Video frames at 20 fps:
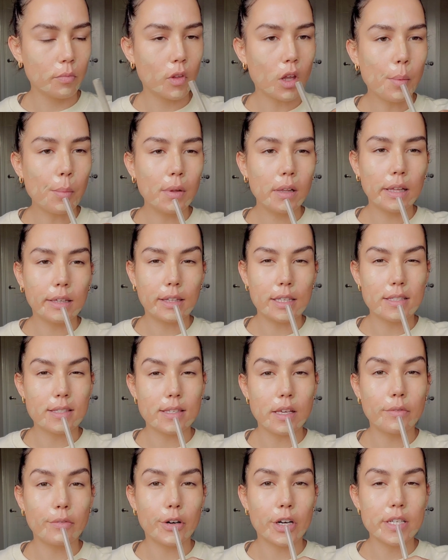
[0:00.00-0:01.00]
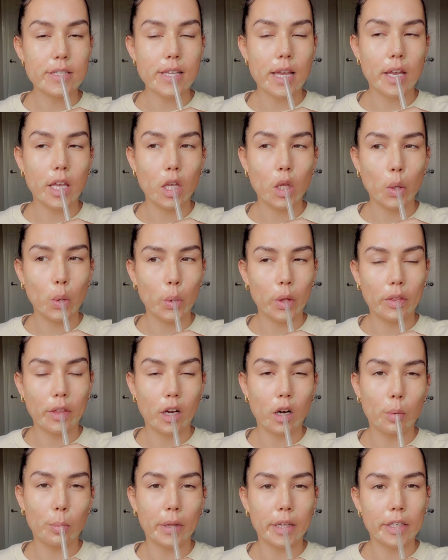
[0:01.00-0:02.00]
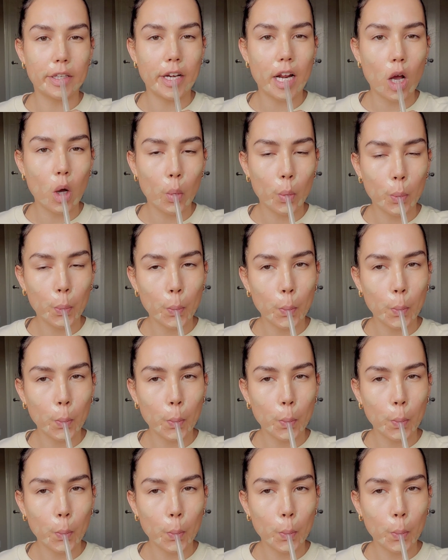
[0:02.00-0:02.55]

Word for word: I'm gonna let this sit for a second and then I'll blend it out.